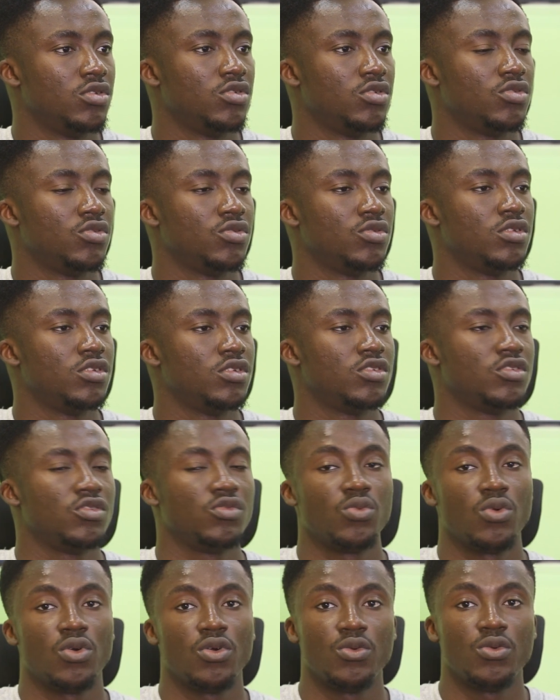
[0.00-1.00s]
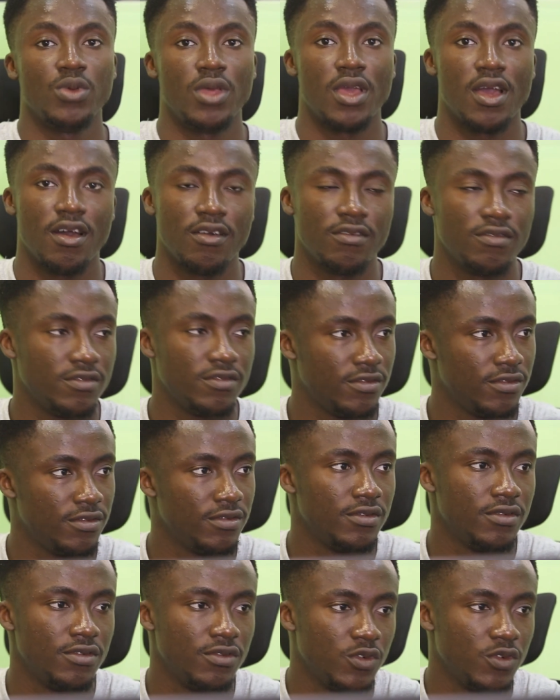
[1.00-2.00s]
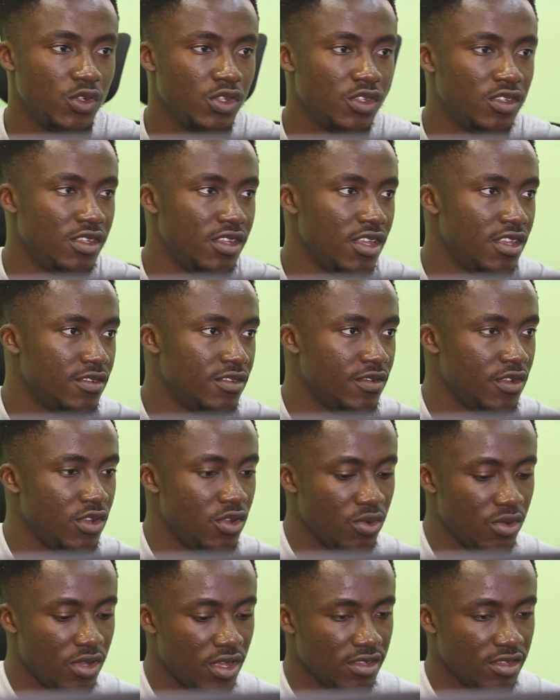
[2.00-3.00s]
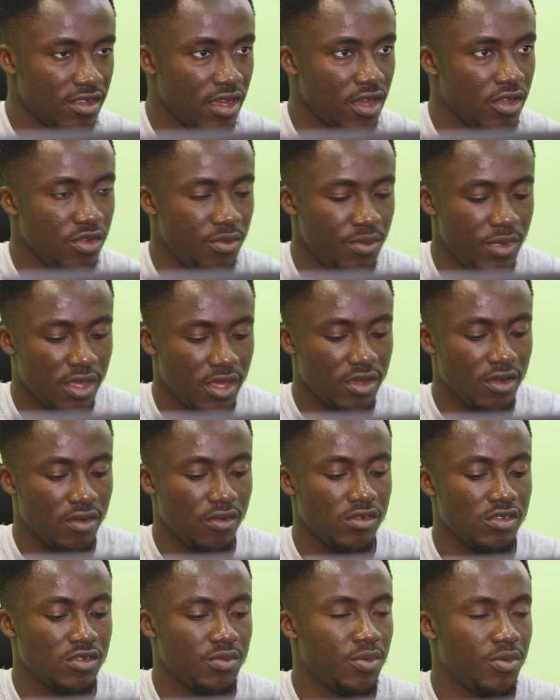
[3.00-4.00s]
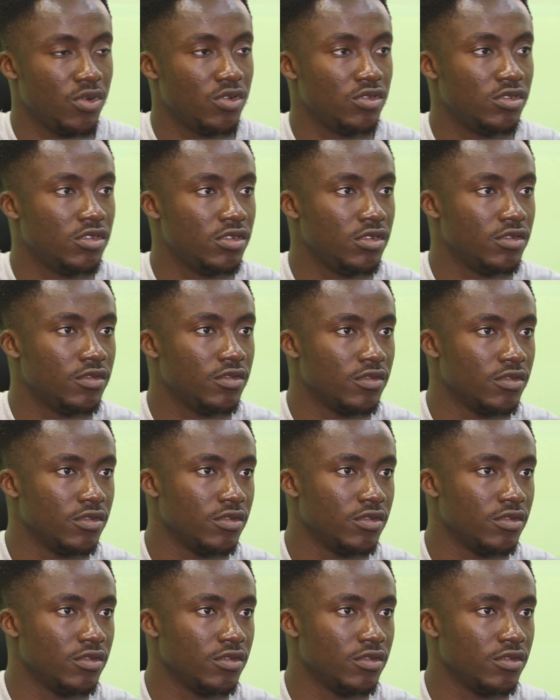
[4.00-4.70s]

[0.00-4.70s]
So this is what we have for today's video. That's how you make a responsive